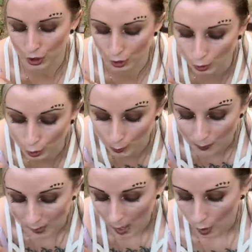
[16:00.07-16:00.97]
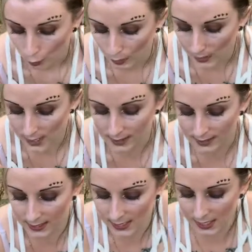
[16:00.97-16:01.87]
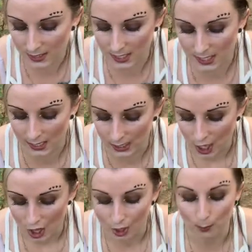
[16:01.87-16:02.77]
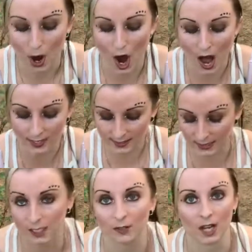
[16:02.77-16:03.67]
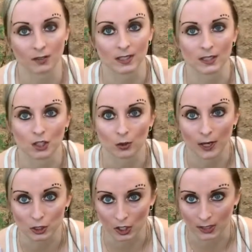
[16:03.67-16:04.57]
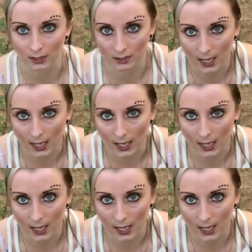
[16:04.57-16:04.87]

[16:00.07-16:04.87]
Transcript: to really see the positive in every situation,